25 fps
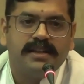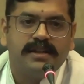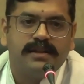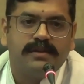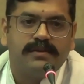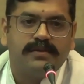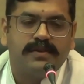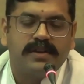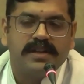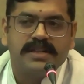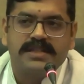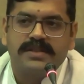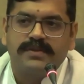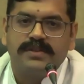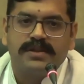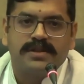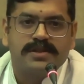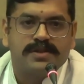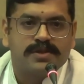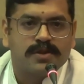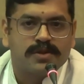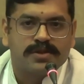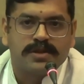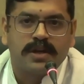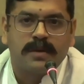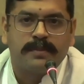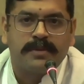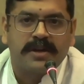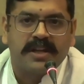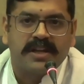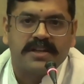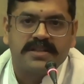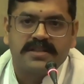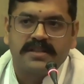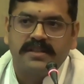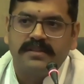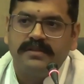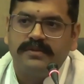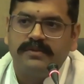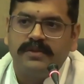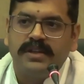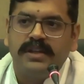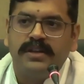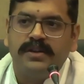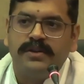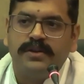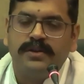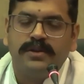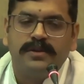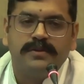First one, social protection. We
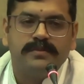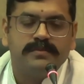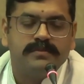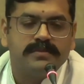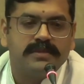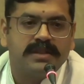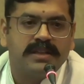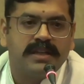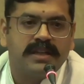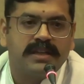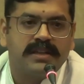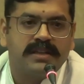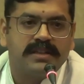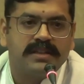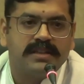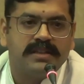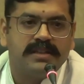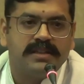know that